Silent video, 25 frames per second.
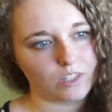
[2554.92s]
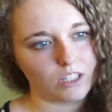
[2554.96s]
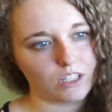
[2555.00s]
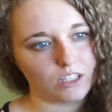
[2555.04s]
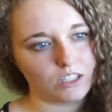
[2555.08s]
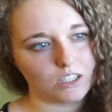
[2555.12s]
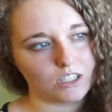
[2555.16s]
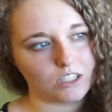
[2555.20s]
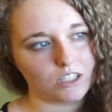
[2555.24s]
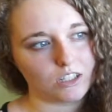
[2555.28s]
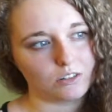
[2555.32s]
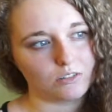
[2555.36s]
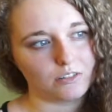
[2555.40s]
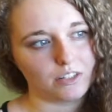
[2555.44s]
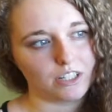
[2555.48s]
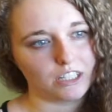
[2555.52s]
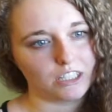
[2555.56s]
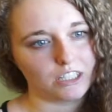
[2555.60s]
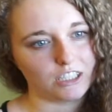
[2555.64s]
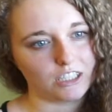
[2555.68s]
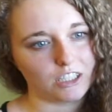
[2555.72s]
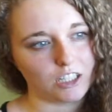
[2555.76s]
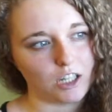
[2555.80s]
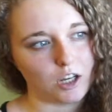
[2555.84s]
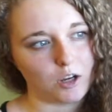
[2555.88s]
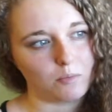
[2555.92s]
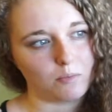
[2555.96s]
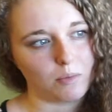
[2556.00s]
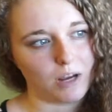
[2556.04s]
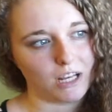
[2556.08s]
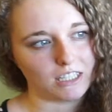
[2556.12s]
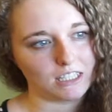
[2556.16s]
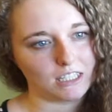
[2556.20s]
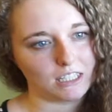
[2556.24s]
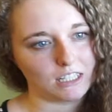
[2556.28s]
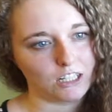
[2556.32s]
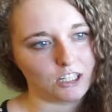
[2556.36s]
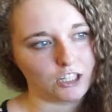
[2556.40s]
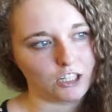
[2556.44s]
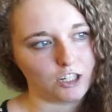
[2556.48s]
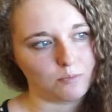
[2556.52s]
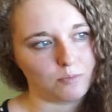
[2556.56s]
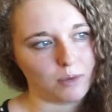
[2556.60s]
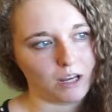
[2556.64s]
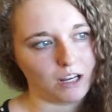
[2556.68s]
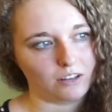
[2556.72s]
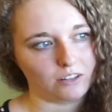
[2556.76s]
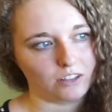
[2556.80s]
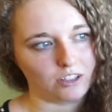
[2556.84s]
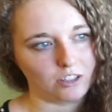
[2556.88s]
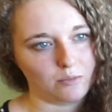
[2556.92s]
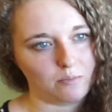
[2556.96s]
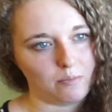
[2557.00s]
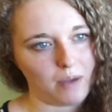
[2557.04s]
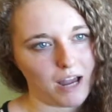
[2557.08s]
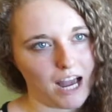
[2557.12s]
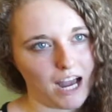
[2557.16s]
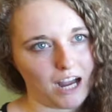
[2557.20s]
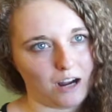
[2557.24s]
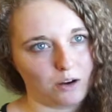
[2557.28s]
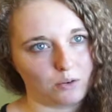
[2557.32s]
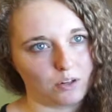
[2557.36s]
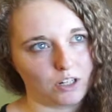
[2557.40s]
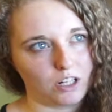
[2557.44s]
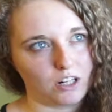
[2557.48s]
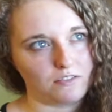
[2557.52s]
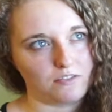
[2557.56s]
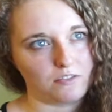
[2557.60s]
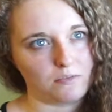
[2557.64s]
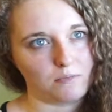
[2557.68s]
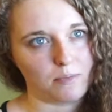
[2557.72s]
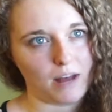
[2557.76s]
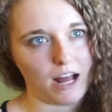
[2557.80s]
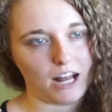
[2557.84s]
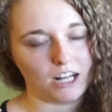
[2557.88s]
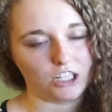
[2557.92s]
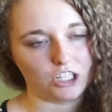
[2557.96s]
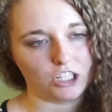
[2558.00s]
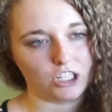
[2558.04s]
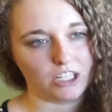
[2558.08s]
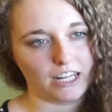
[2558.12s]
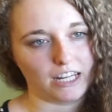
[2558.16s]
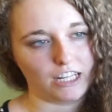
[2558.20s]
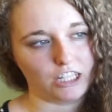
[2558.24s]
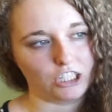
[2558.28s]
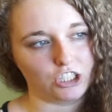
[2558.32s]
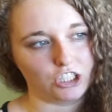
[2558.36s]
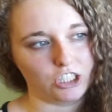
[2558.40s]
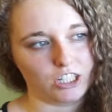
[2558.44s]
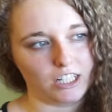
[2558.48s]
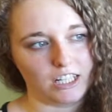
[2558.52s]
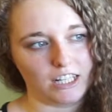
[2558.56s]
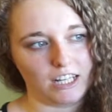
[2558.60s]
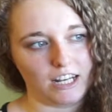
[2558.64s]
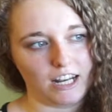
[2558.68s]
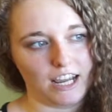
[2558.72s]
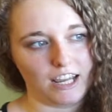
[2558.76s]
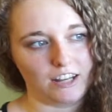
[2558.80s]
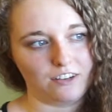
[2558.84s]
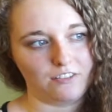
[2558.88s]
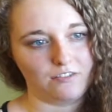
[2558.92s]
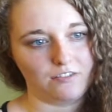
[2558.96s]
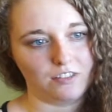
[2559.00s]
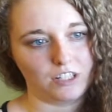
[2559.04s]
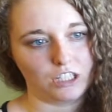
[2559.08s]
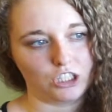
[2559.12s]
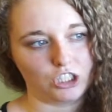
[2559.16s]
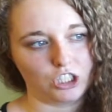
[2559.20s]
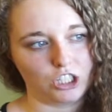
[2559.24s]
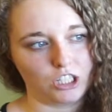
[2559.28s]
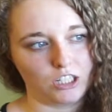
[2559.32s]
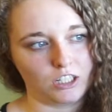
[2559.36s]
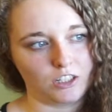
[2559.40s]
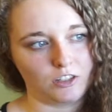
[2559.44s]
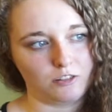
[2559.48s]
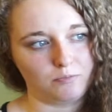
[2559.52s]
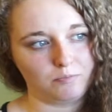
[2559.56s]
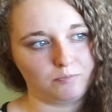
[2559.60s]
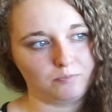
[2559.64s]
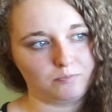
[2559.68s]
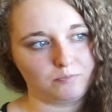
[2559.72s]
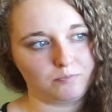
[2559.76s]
So there's a message about the power of imagination and vision.